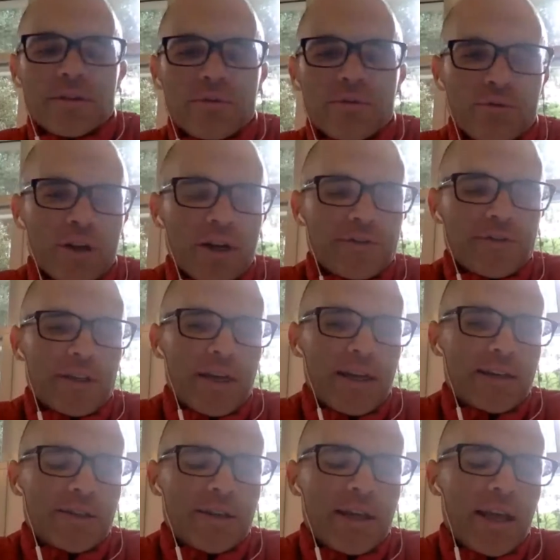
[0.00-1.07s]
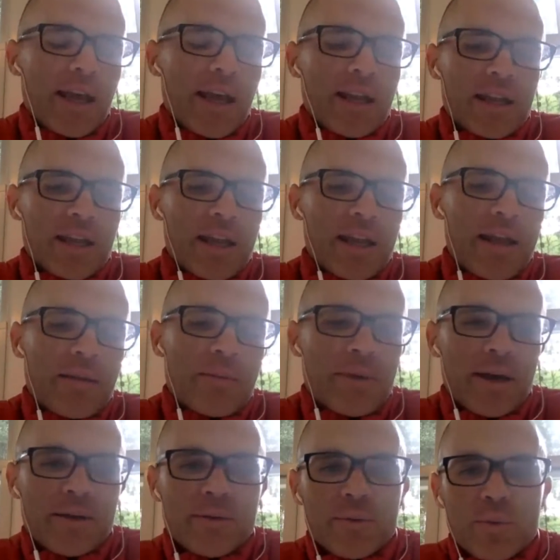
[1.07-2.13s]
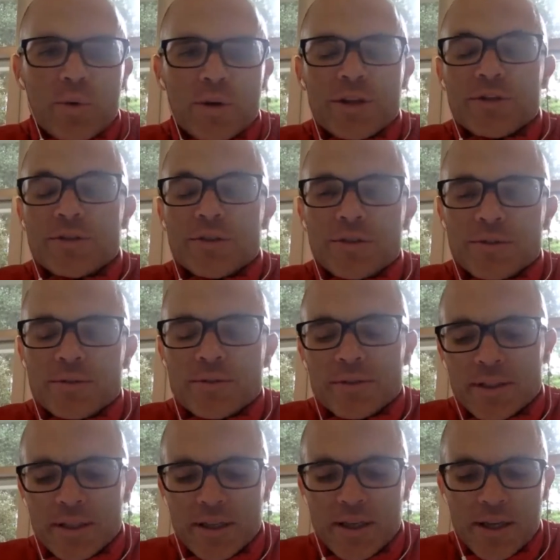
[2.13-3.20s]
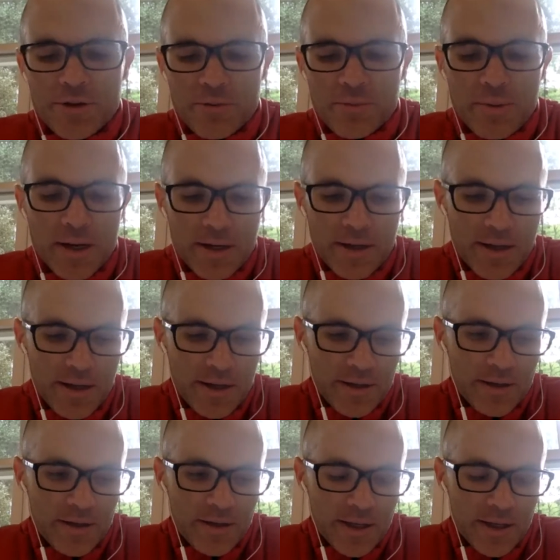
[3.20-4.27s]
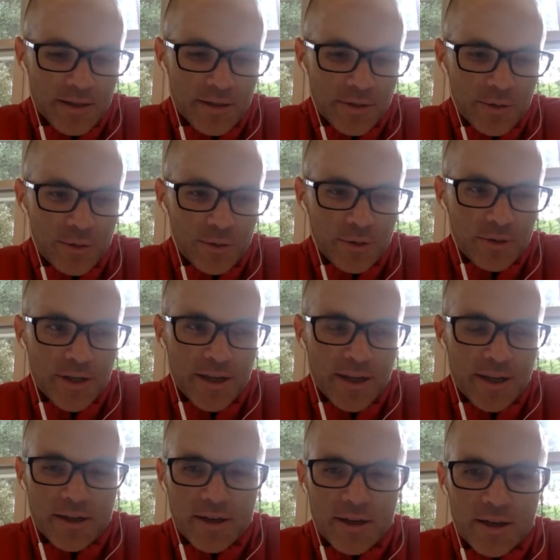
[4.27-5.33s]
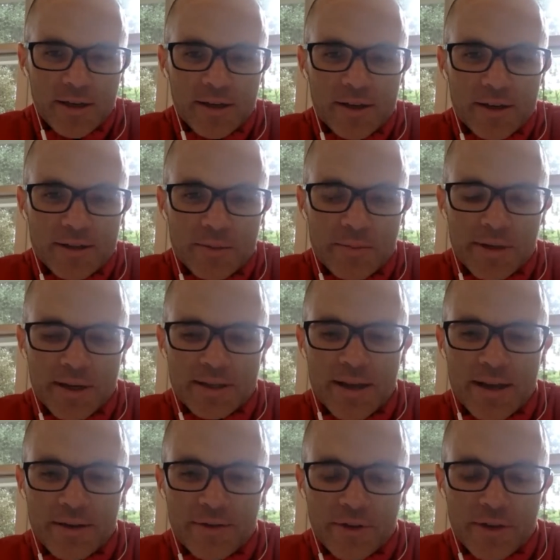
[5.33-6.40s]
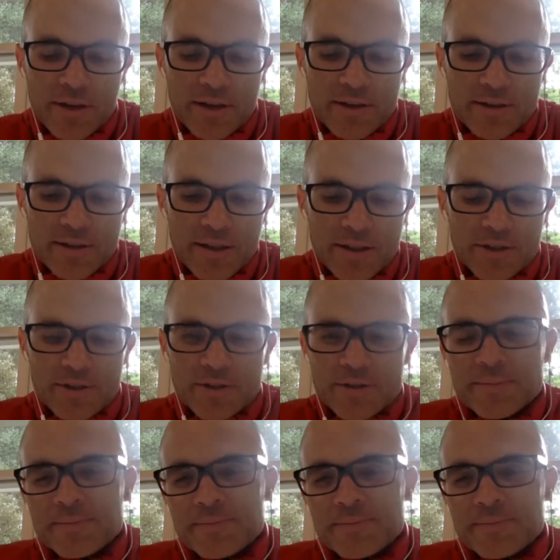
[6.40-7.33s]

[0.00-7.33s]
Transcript: rough days, you can't get out of bed, what do you do to kick your butt in gear and get to school and to be excited for kids and teachers?